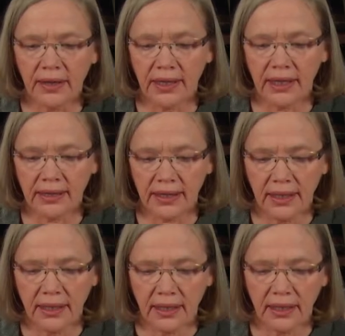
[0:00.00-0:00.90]
that
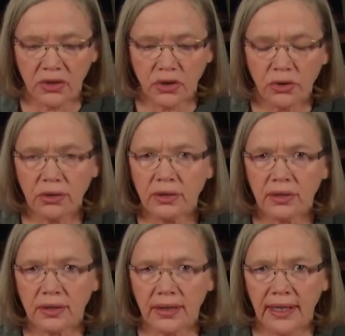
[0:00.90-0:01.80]
a
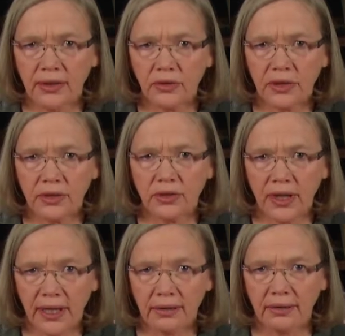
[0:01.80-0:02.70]
student entering
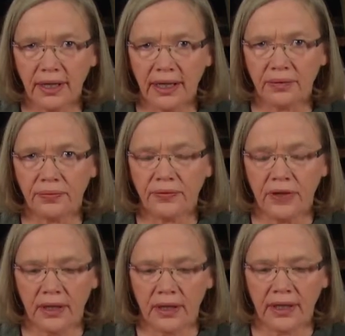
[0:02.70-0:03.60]
into adult life,
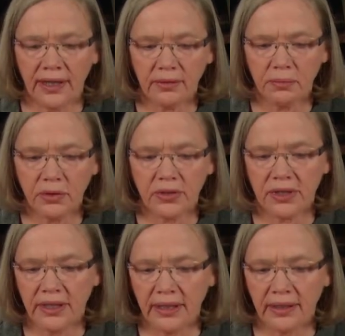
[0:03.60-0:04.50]
a young
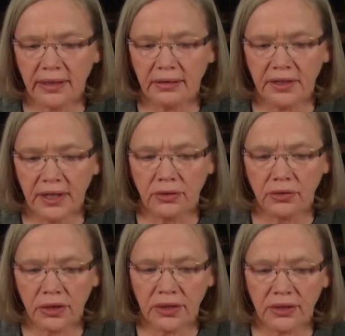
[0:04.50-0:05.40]
person, a young adult
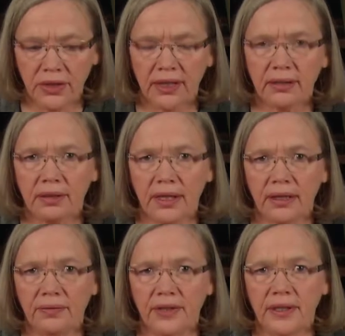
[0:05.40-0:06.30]
entering into adult
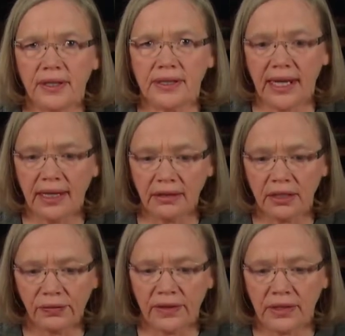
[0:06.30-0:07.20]
life that has had
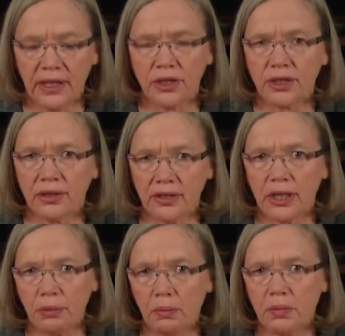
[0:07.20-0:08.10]
this foundation is
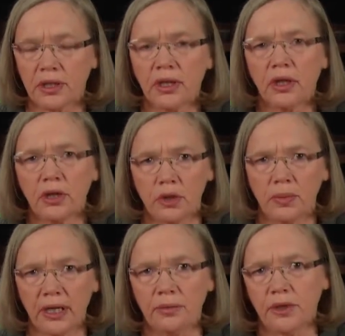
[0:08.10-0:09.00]
equipped to
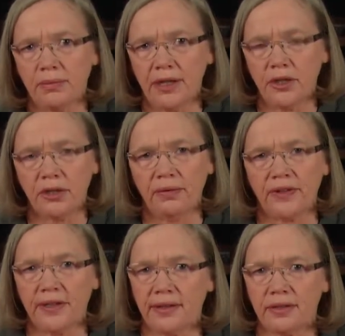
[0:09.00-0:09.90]
be able to manage their
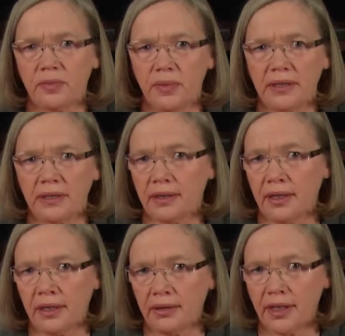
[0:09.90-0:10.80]
finances better.
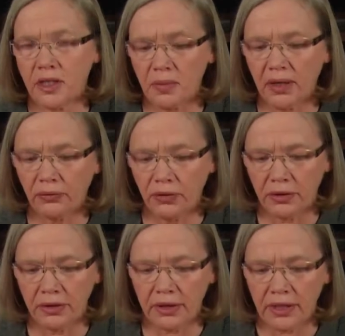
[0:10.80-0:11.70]
That's my view
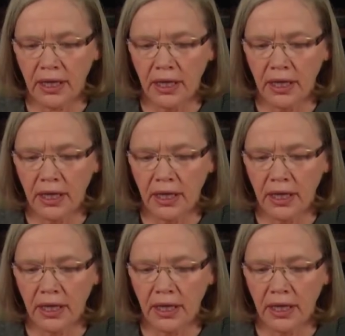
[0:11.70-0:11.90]
on it.